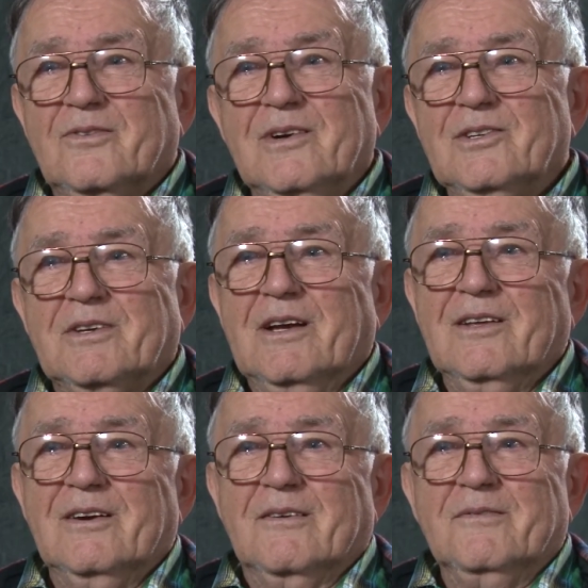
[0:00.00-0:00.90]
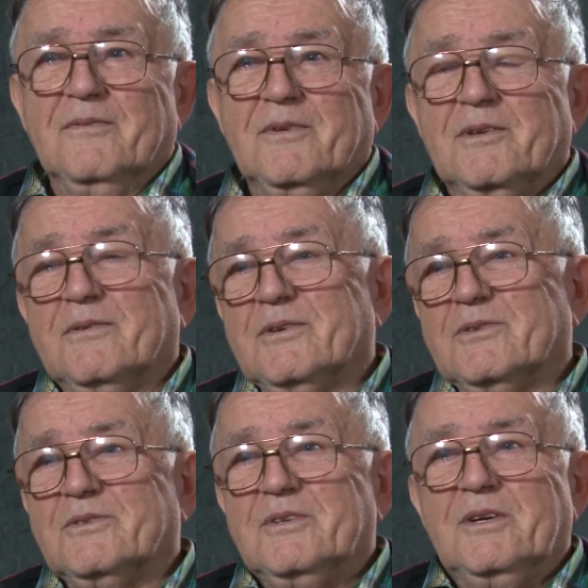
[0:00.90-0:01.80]
Crazy, I know.
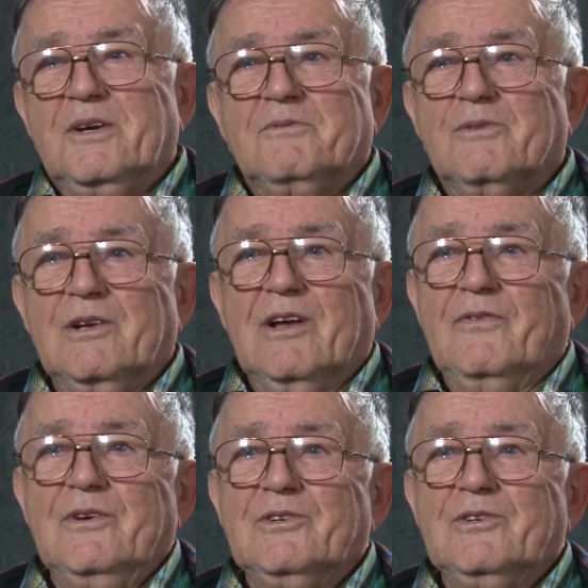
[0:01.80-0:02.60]
It's the way life